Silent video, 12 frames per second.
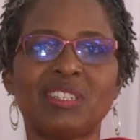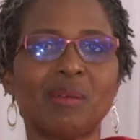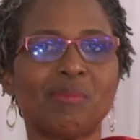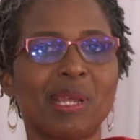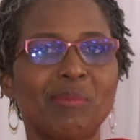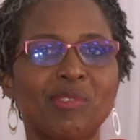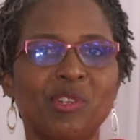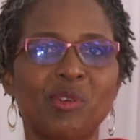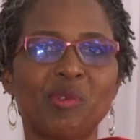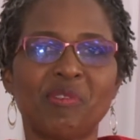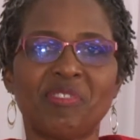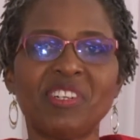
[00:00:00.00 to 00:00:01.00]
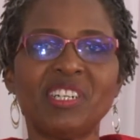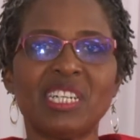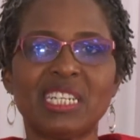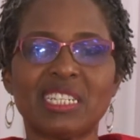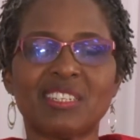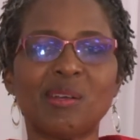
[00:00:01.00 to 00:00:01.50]
Sometimes, you know, we've heard
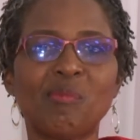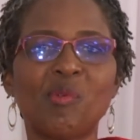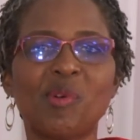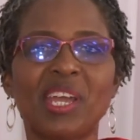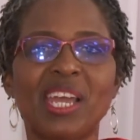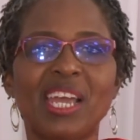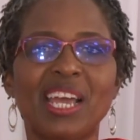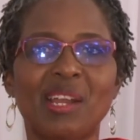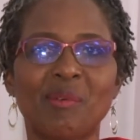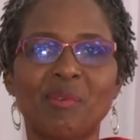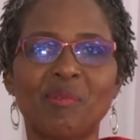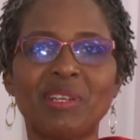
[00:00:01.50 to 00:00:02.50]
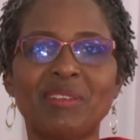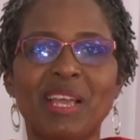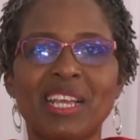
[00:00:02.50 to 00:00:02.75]
it somewhere and we